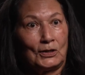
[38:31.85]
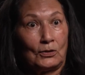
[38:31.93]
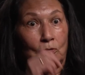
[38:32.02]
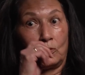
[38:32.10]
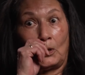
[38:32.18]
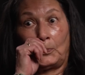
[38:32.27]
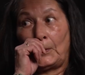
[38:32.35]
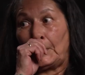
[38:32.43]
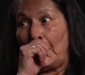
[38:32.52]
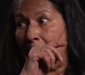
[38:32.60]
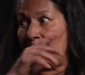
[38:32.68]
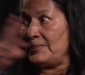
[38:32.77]
Grew up with
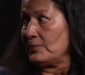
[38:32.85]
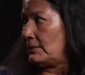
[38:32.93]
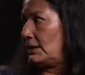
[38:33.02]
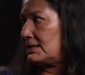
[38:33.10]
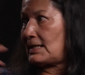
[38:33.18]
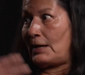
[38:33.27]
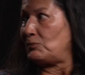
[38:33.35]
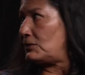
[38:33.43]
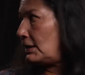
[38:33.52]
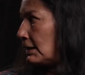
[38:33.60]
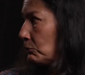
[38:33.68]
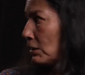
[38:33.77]
the same thing.